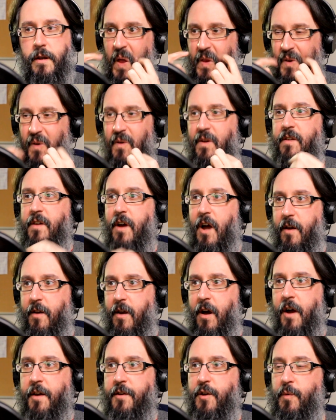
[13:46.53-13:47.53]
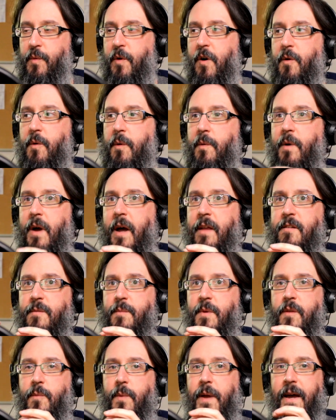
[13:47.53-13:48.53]
So in an ideal world, we had
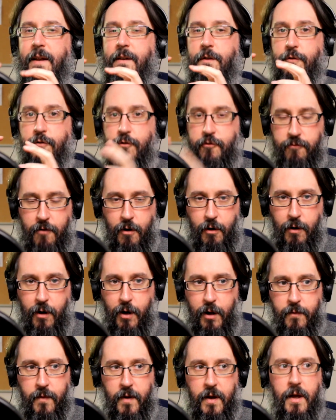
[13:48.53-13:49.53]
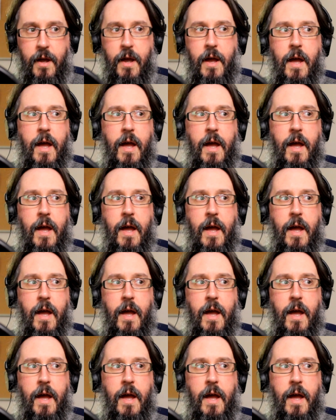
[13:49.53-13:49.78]
somewhere that we had control over,